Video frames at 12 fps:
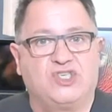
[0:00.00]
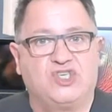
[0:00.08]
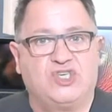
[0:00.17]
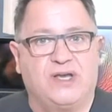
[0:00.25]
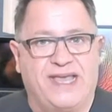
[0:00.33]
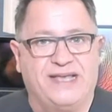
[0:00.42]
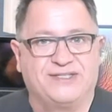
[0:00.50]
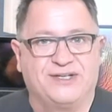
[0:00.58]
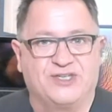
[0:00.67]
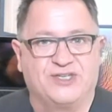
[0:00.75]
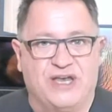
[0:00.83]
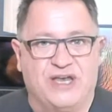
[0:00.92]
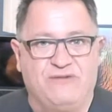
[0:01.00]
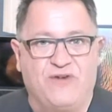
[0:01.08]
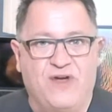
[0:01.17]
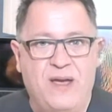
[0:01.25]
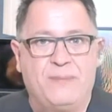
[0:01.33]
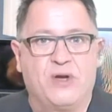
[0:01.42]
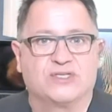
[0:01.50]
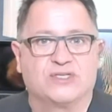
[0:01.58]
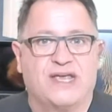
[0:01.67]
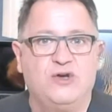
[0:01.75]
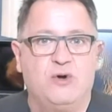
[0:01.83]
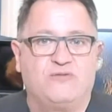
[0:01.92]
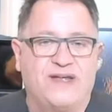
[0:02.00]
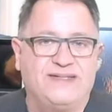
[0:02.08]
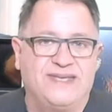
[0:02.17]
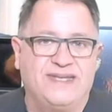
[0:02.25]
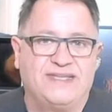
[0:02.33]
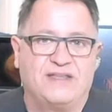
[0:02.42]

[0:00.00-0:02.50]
case in chief because I knew if I did,